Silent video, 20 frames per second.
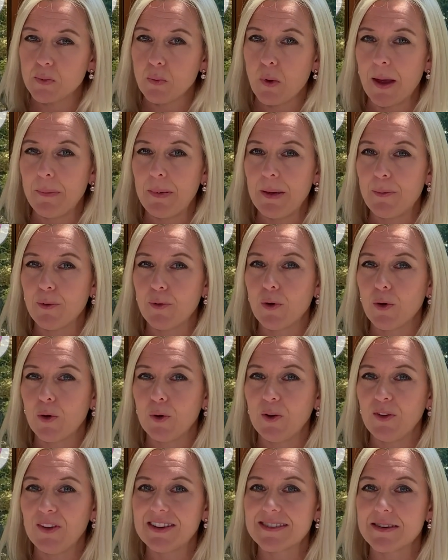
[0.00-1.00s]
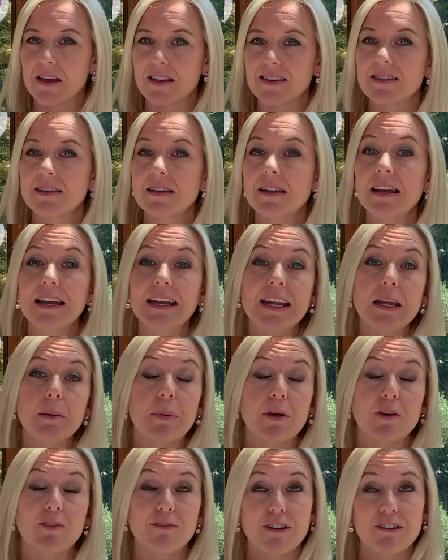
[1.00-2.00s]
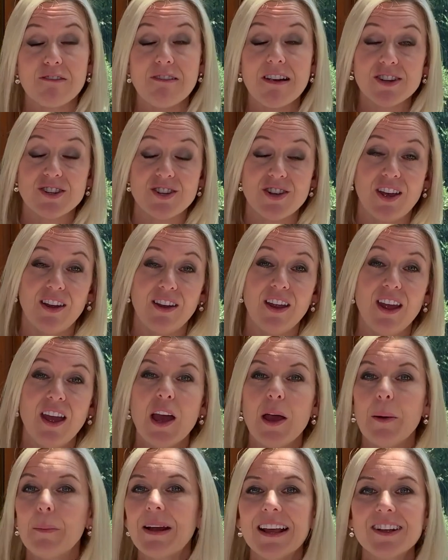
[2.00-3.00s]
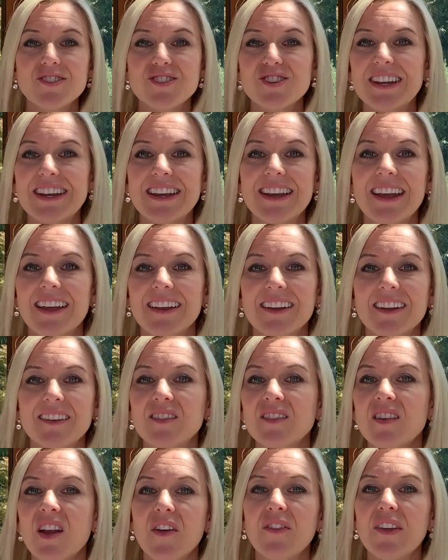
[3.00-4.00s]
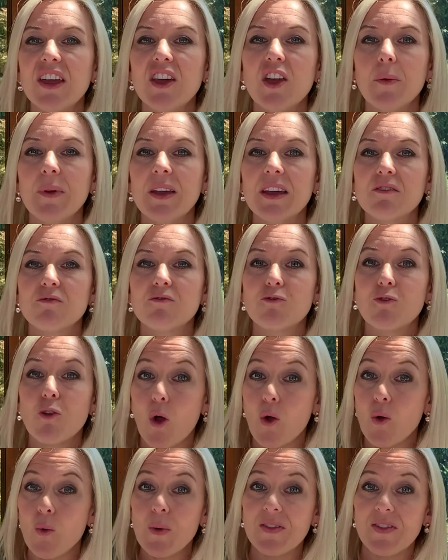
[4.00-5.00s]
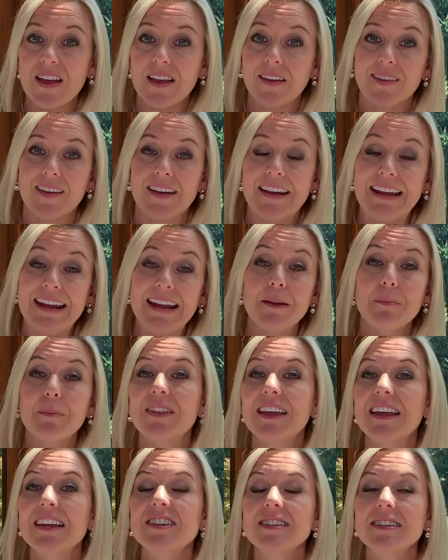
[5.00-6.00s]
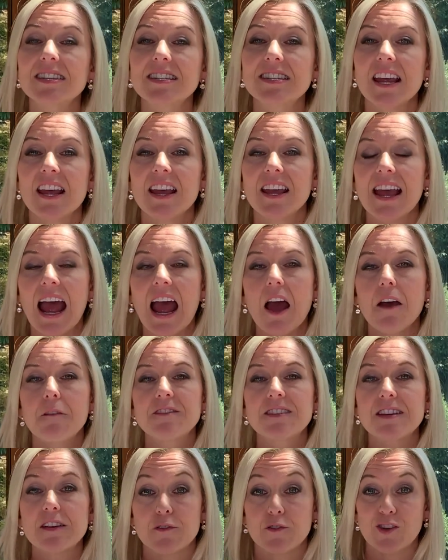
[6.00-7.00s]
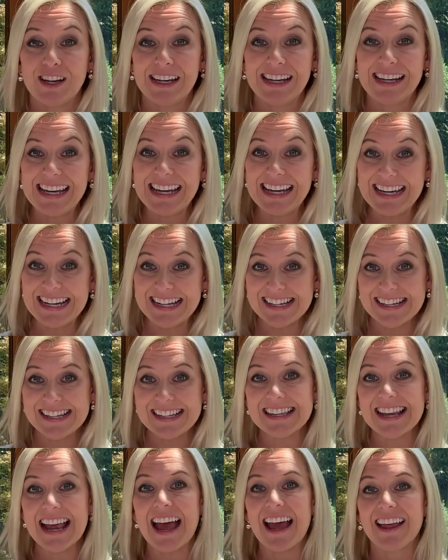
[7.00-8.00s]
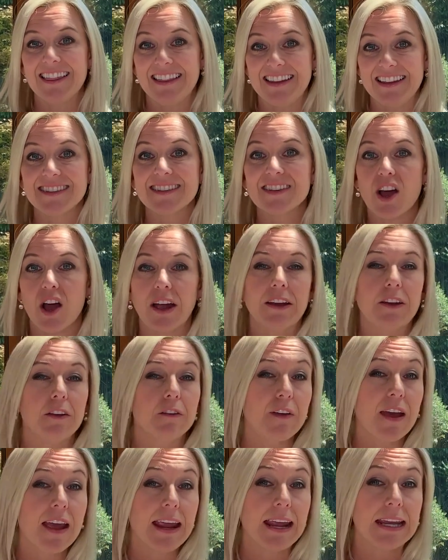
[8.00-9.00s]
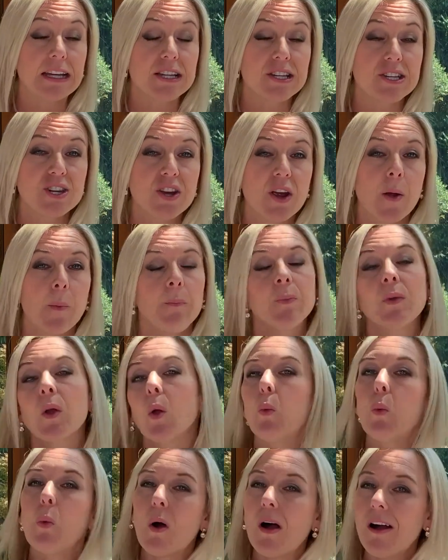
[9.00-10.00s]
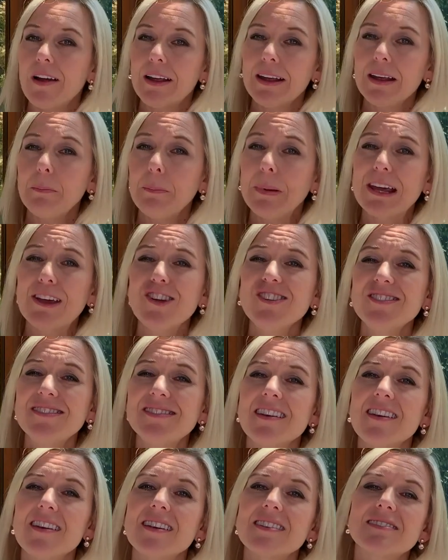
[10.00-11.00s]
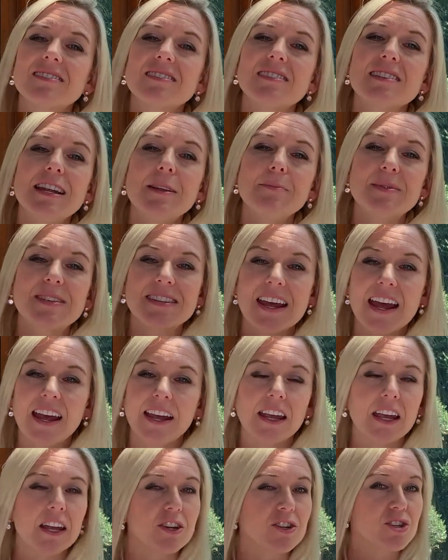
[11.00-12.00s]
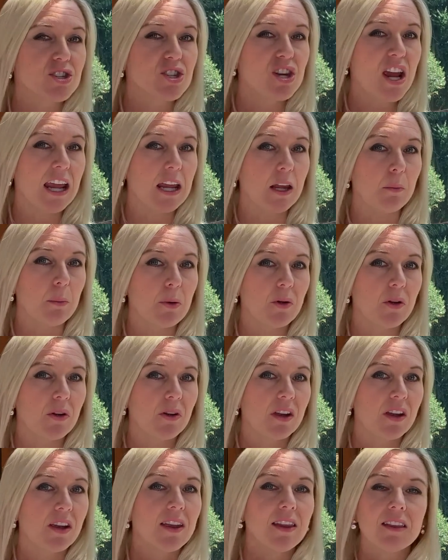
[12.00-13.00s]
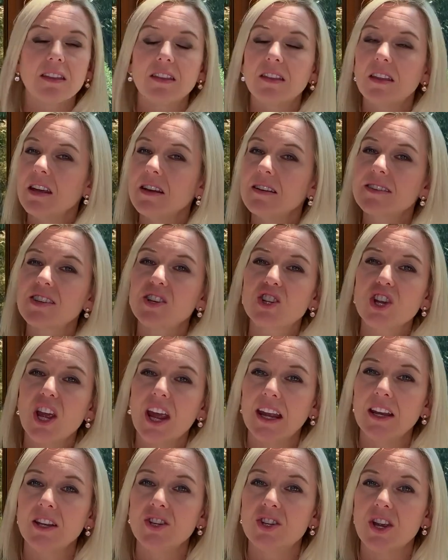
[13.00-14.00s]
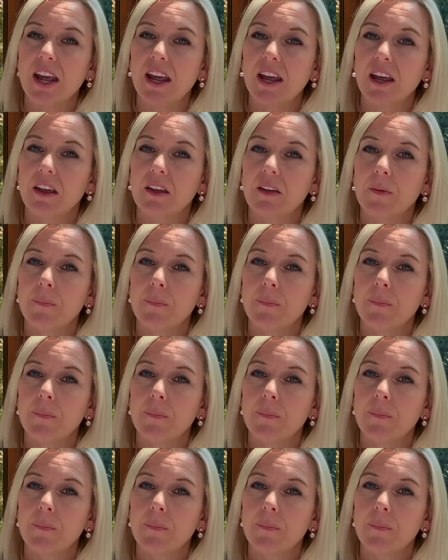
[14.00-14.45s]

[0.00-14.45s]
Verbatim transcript: is why people call this a sleep regression. But actually, there's nothing going wrong with their sleep, they just have different needs at this kind of age. Why? Because sleep's taking shape. Things are changing.